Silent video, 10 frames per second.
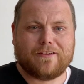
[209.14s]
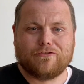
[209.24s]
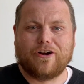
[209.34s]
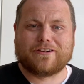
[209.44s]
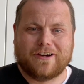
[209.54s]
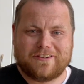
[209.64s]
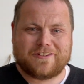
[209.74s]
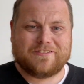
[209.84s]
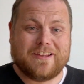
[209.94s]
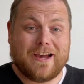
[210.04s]
Right, guys.
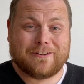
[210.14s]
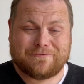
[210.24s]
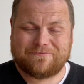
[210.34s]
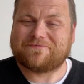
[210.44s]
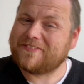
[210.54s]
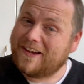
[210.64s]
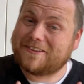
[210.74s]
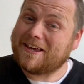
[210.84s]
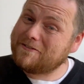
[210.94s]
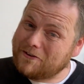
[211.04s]
Now I
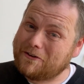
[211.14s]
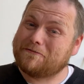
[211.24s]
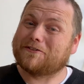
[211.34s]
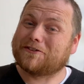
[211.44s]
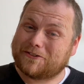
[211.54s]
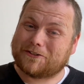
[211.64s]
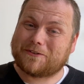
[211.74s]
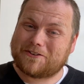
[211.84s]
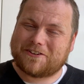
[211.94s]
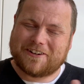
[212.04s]
think we're in for something
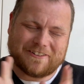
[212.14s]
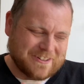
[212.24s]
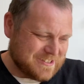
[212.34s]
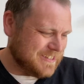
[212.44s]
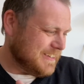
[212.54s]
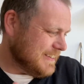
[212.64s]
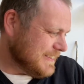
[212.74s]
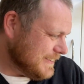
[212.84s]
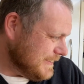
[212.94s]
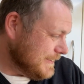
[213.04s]
special here, right?
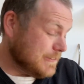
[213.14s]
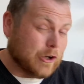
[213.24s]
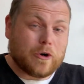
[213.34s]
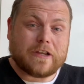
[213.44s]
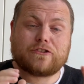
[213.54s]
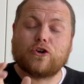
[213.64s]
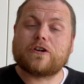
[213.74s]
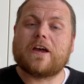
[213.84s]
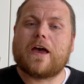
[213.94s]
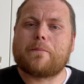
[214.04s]
So it
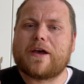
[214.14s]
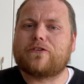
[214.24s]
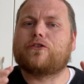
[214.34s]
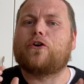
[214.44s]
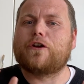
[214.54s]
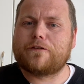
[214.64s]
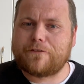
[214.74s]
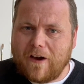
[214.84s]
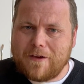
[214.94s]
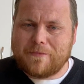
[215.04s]
took about
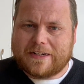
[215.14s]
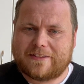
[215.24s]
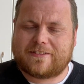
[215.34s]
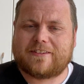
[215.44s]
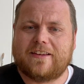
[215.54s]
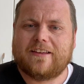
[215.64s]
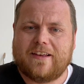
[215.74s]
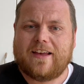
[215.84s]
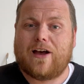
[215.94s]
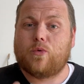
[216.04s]
35 minutes
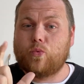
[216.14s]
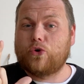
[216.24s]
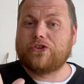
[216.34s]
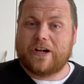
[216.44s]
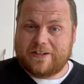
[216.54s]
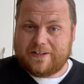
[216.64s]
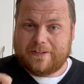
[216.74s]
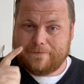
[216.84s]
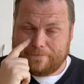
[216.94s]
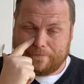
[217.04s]
at 190,
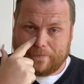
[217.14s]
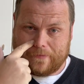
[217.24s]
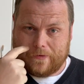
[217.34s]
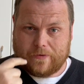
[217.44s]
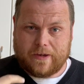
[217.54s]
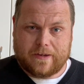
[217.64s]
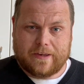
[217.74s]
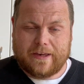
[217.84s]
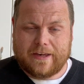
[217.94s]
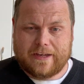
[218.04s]
okay?
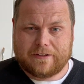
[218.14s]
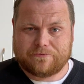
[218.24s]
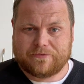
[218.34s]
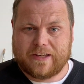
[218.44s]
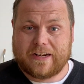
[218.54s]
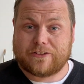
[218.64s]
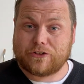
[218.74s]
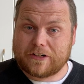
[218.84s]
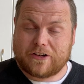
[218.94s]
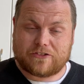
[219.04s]
And I took
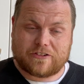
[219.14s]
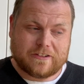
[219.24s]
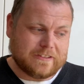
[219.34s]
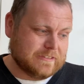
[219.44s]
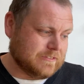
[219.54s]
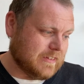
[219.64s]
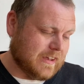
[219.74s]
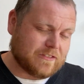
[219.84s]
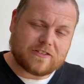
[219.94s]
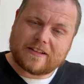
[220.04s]
it out.
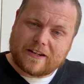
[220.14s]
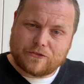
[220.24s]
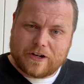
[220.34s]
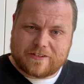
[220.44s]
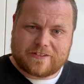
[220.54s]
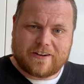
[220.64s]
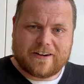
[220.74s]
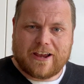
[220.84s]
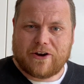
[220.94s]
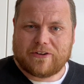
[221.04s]
I'm just letting it rest there
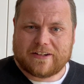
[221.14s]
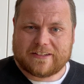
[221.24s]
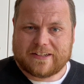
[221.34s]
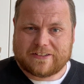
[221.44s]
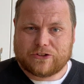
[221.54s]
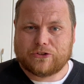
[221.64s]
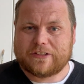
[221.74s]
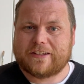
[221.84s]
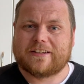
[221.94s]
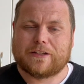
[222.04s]
now and cool
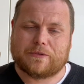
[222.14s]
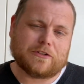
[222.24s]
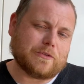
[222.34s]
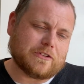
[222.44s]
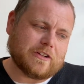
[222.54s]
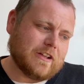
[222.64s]
down a little bit. But